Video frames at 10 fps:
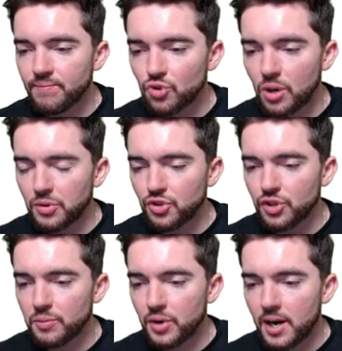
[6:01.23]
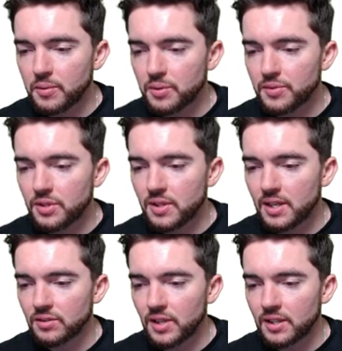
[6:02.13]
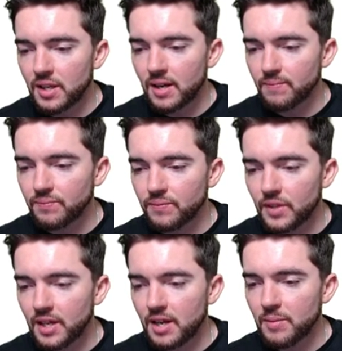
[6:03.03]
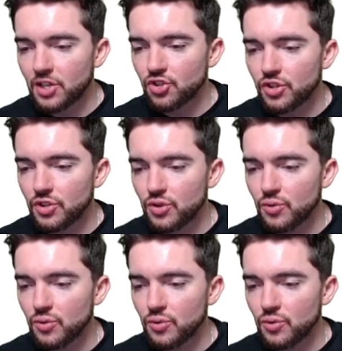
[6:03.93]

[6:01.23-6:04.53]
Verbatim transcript: troubleshooting problems and things like that. Again, make sure you